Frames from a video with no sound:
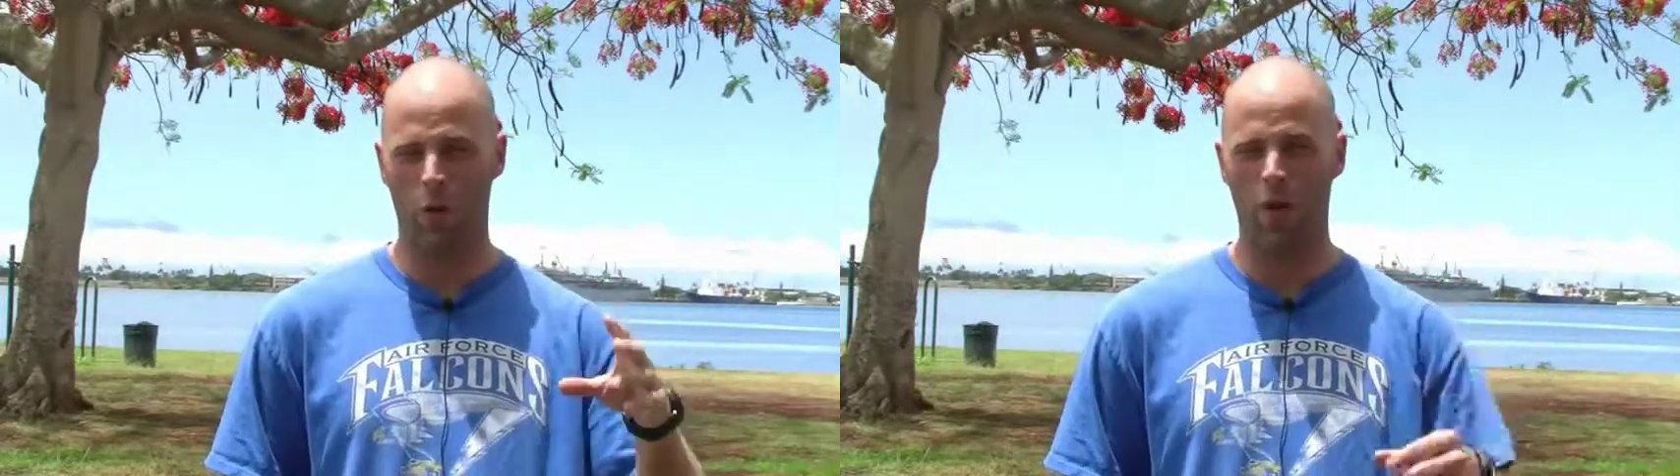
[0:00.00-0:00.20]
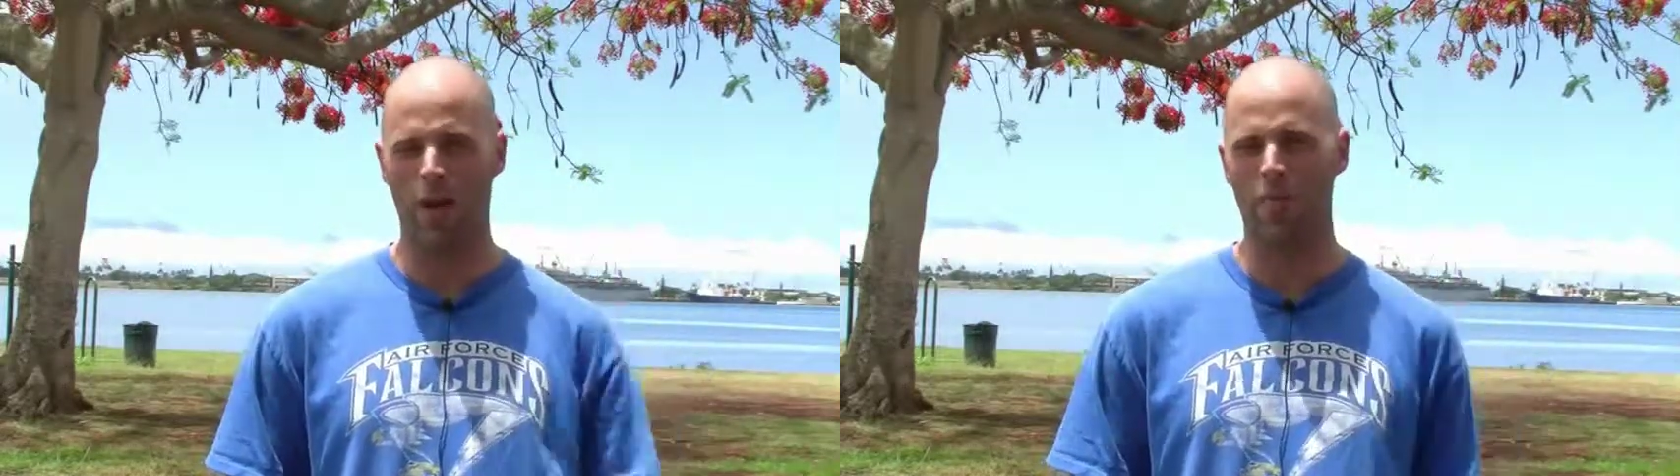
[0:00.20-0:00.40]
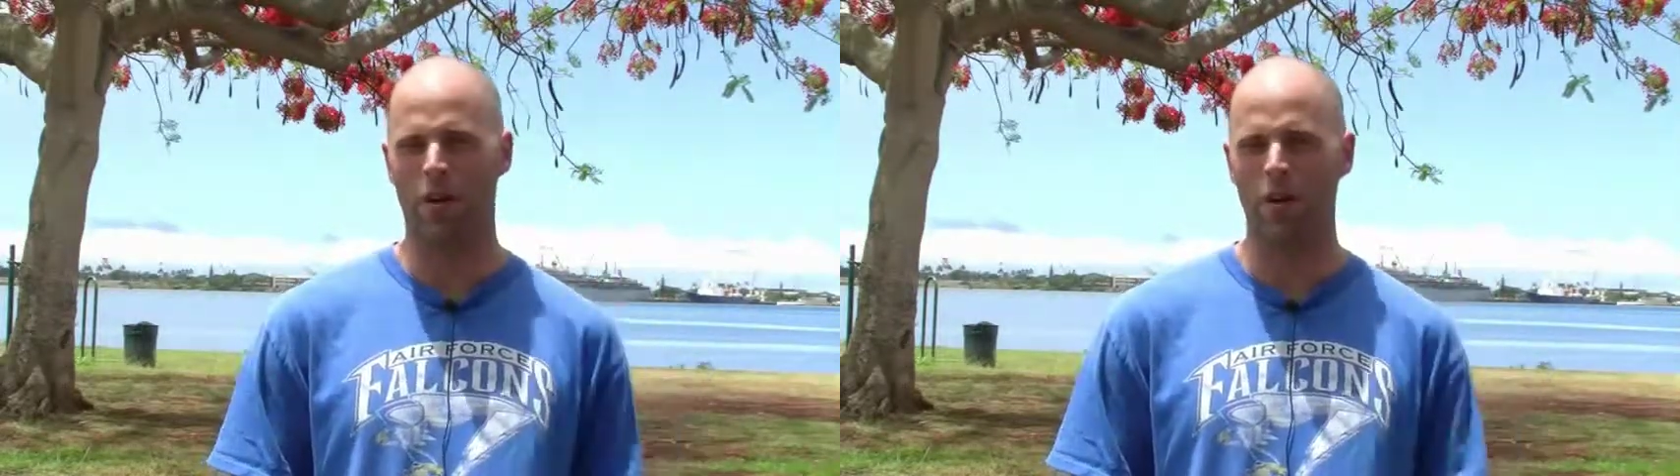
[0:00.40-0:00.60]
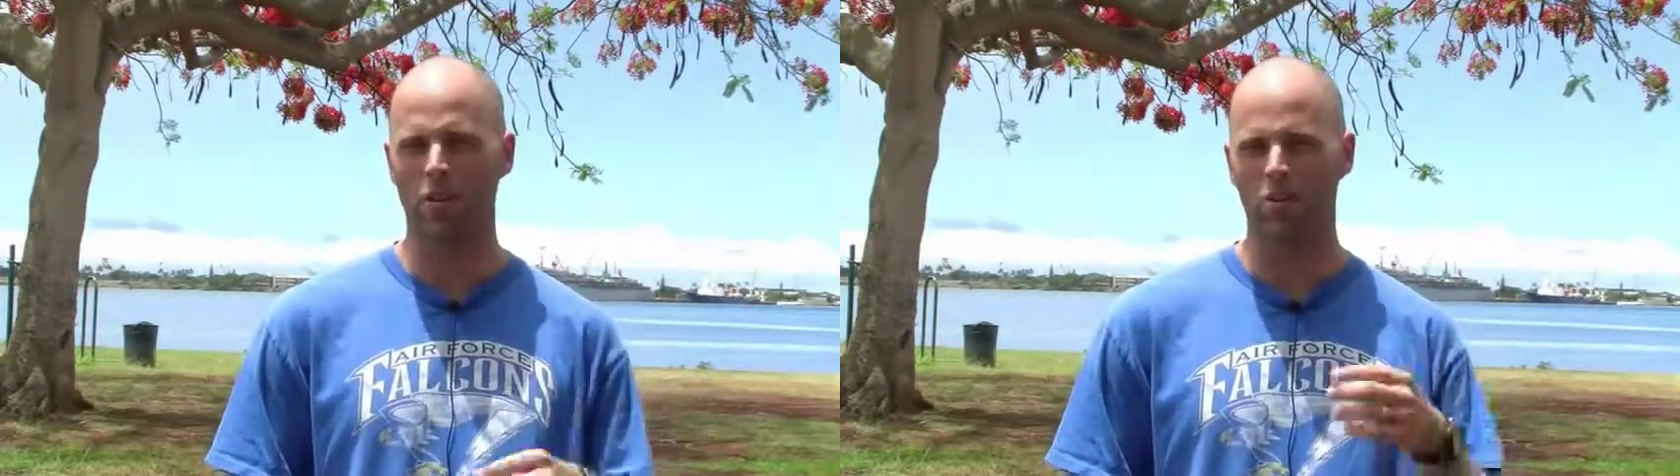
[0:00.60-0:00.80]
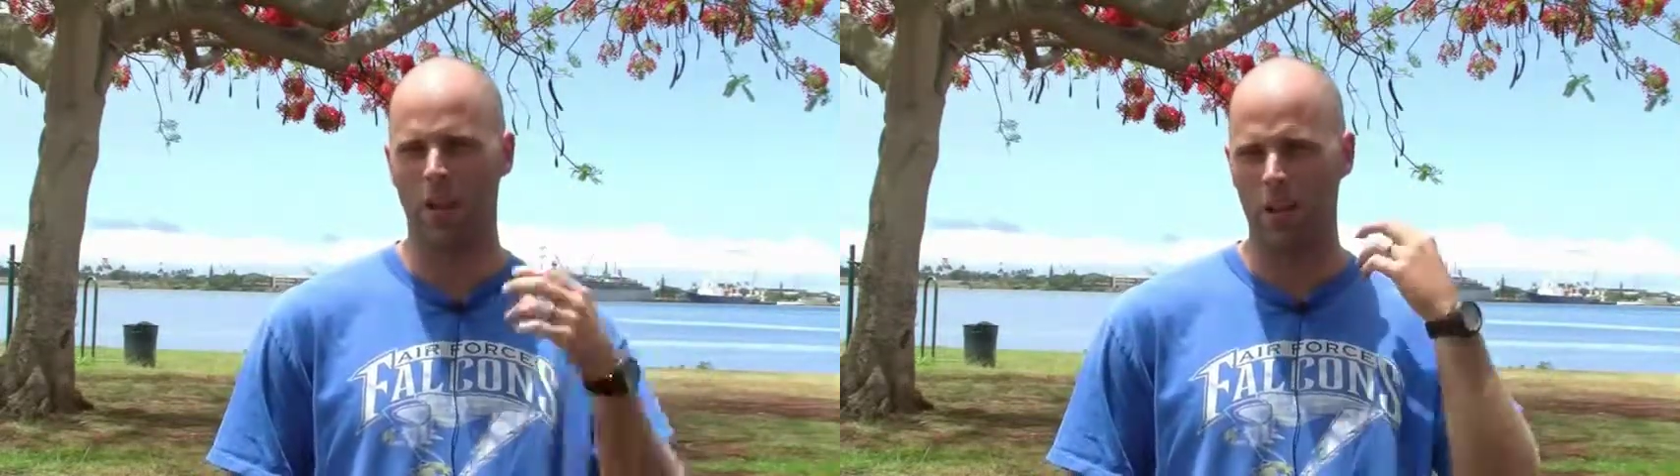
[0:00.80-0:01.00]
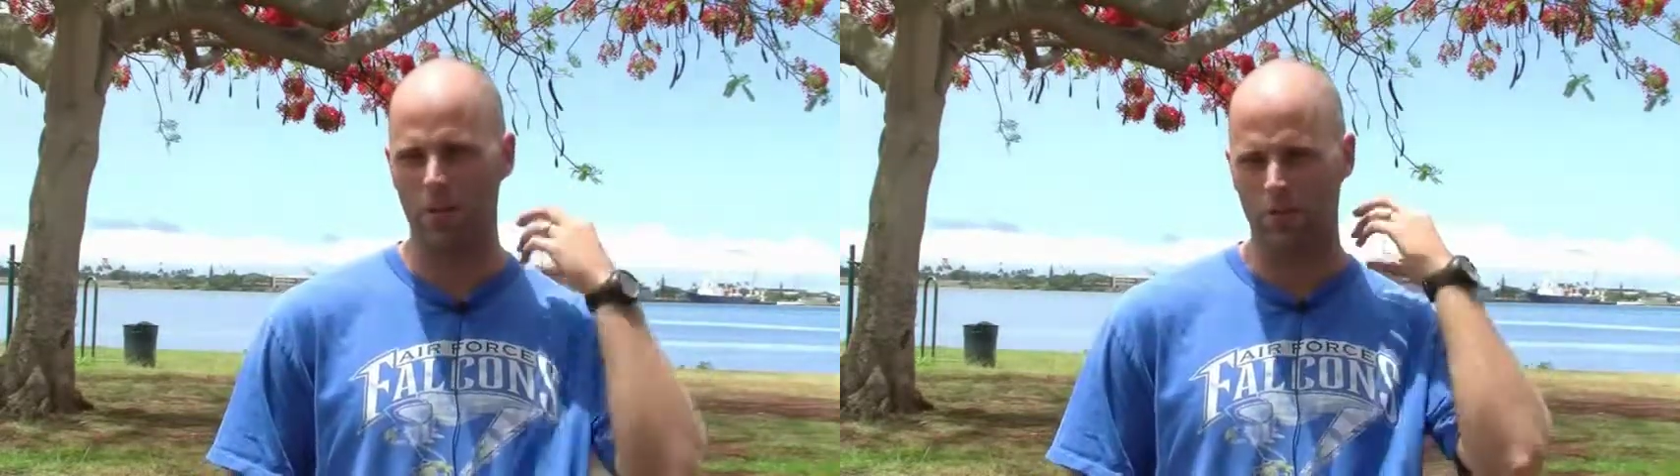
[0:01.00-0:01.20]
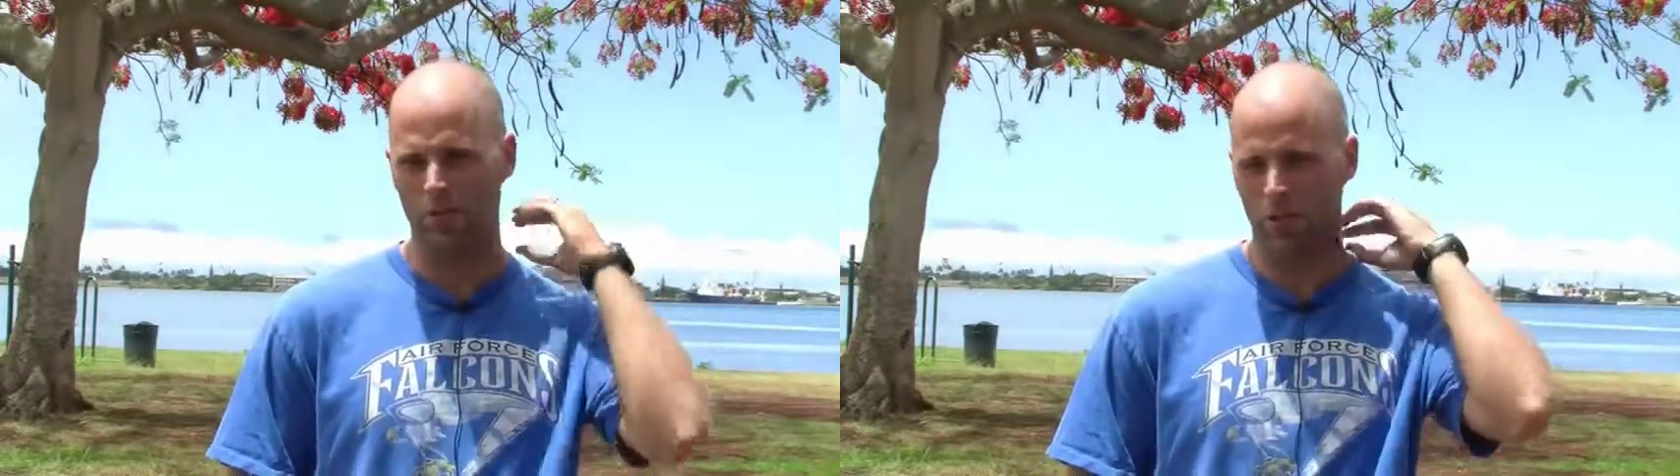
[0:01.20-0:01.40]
forward head posture, and how I was